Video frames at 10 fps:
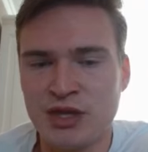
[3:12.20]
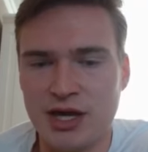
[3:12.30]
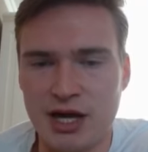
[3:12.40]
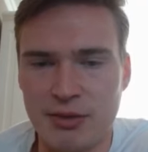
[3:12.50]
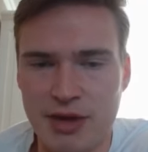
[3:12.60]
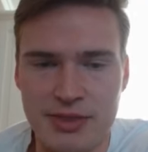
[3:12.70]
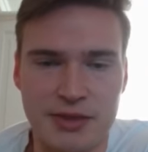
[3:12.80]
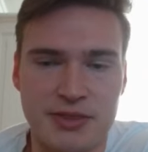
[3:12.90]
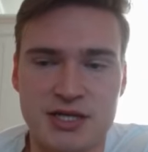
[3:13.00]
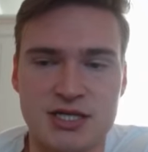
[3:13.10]
and
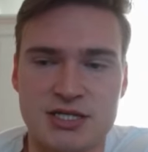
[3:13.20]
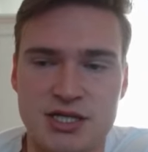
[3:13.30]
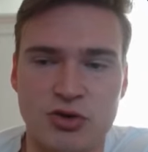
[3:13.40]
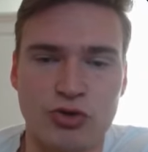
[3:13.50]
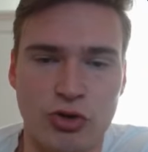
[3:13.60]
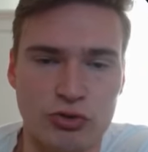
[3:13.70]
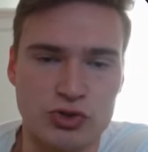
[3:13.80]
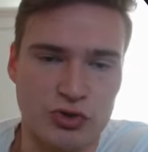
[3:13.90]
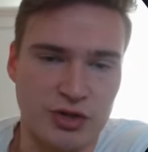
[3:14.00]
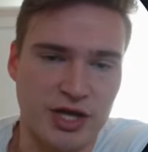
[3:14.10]
that this is still the
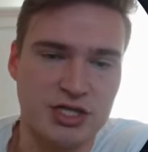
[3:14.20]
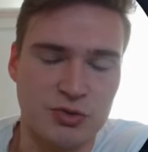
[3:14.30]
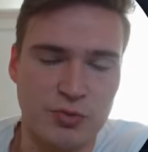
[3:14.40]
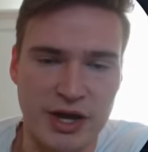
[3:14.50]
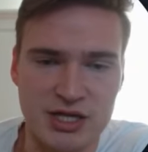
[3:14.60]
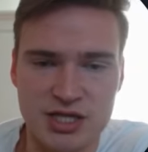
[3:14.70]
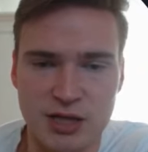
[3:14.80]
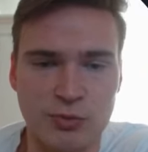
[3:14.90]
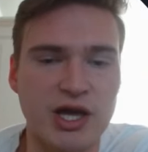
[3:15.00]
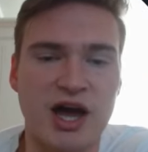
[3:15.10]
consolidation range
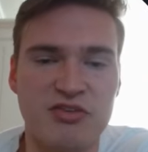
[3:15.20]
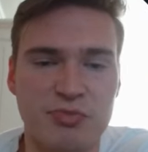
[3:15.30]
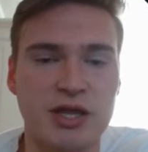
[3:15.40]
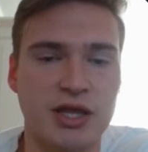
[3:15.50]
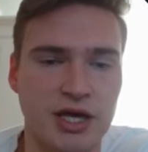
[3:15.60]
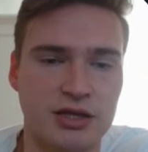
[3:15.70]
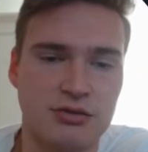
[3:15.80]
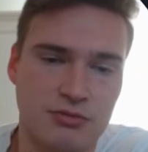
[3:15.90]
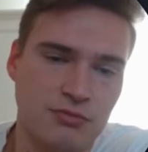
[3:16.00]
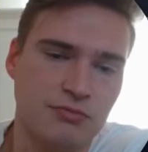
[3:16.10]
that we have been
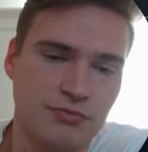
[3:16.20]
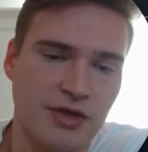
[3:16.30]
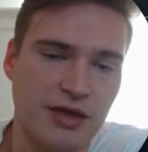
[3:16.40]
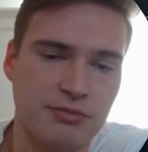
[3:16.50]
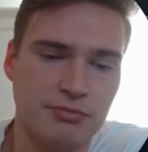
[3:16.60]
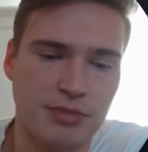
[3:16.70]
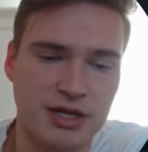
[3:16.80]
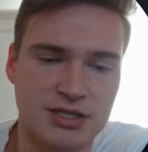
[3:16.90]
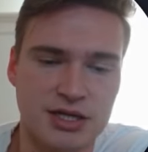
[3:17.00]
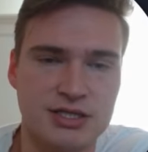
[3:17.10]
in then
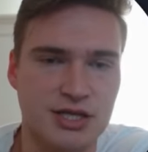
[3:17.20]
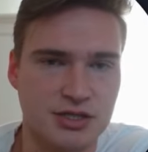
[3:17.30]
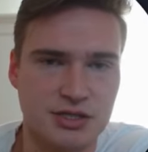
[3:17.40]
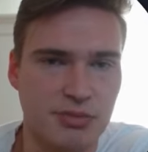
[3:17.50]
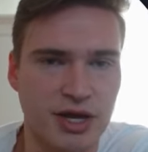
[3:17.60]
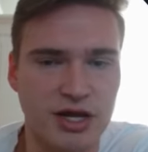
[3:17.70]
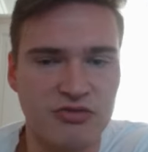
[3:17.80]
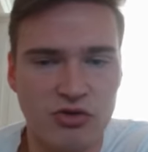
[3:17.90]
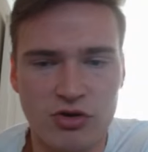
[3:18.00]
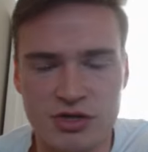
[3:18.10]
basically since the beginning
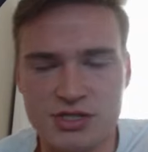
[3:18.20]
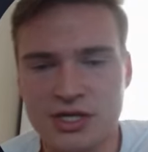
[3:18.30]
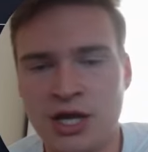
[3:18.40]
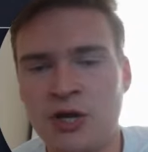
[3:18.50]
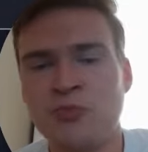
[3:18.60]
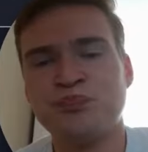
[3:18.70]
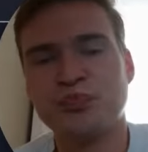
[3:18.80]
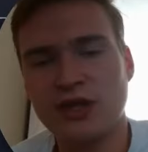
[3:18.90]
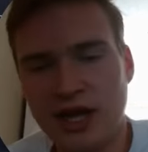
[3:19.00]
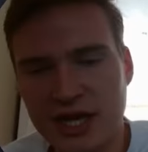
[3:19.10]
of August.
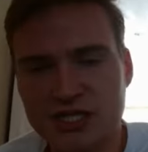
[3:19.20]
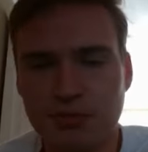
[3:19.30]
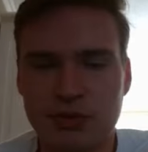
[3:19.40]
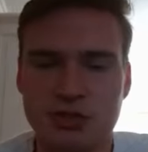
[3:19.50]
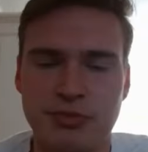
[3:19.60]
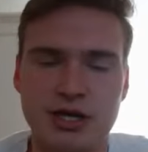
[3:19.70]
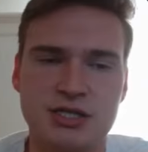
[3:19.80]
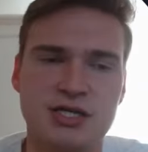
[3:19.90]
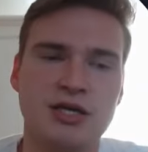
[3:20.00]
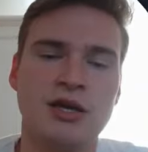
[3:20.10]
Is a
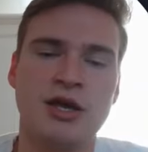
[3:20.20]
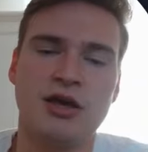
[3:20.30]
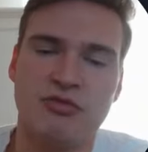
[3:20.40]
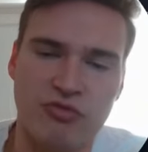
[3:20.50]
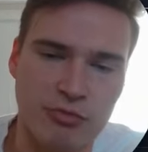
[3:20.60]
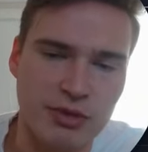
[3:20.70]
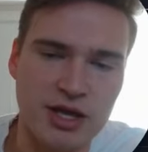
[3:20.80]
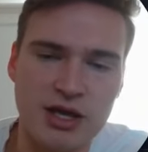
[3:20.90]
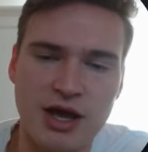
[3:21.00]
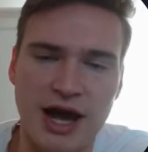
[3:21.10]
possibility. For
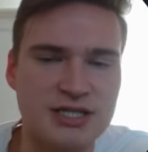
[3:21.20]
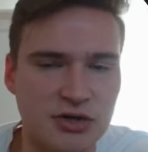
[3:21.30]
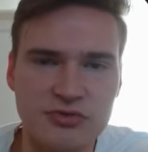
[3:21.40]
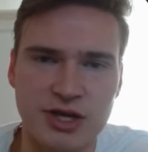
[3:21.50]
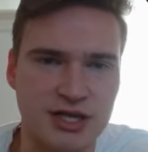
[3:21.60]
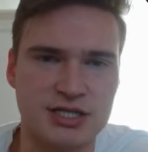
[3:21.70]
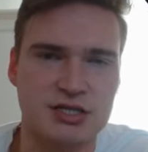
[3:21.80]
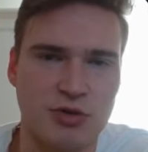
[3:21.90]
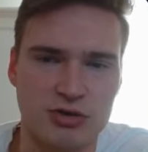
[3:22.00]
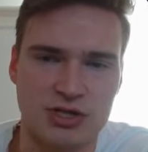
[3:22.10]
me, I don't think this
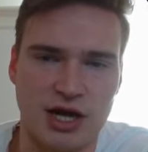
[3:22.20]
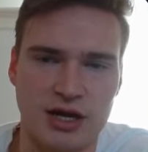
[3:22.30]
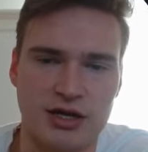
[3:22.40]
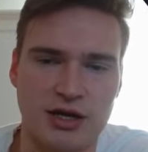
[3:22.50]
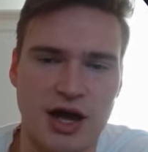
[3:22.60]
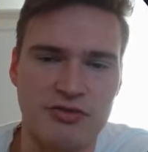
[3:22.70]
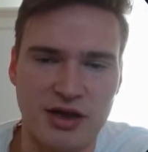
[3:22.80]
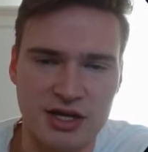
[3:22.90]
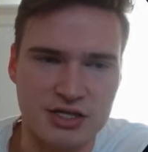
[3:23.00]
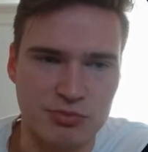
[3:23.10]
is most likely. I
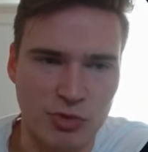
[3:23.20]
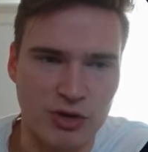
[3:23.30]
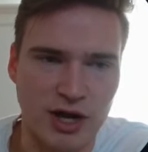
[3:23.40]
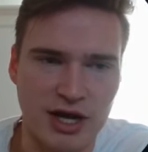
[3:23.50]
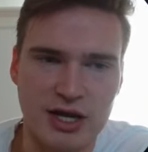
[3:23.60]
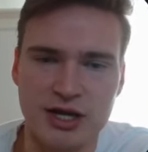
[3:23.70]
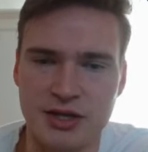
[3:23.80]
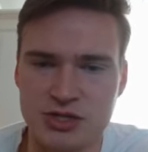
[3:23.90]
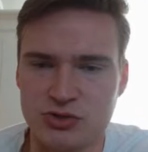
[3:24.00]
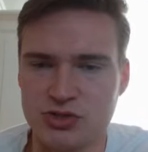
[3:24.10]
think it is more likely, and
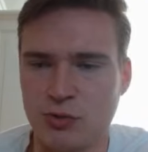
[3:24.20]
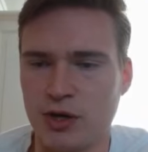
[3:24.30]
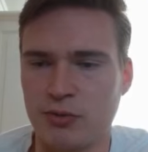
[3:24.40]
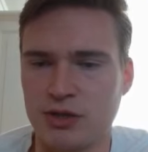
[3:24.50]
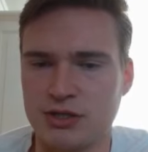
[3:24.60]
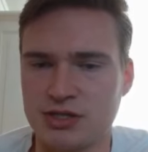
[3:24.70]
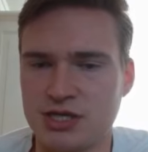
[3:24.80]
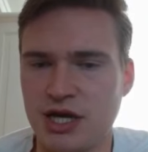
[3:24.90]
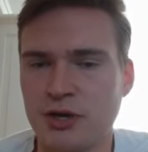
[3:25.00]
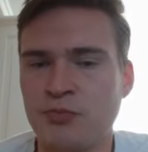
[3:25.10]
that's also what I wanted to
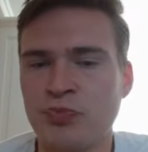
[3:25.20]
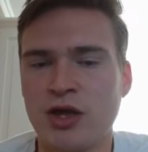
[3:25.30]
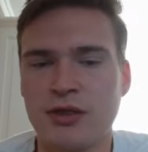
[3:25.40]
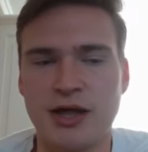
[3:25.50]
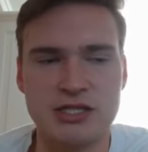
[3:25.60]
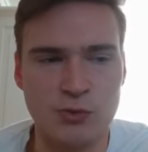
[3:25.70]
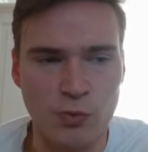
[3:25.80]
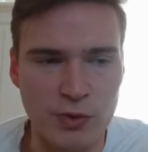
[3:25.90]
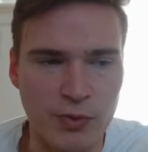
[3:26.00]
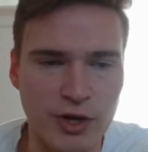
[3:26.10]
say, that
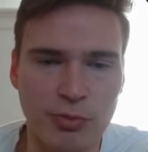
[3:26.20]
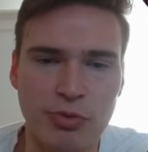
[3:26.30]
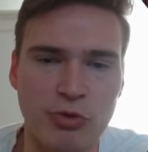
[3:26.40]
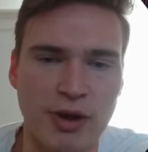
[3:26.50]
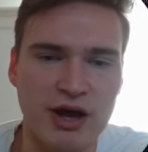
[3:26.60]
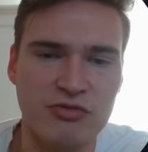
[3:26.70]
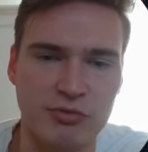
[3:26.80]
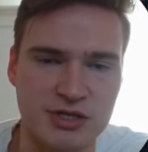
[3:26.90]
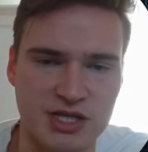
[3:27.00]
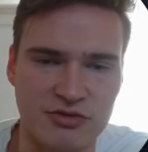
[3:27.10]
we will pull back from
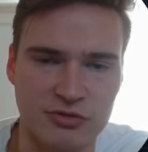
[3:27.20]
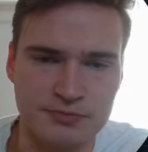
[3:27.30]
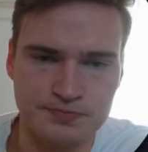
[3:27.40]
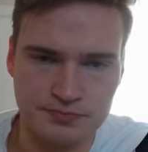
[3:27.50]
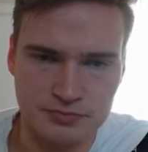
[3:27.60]
this level.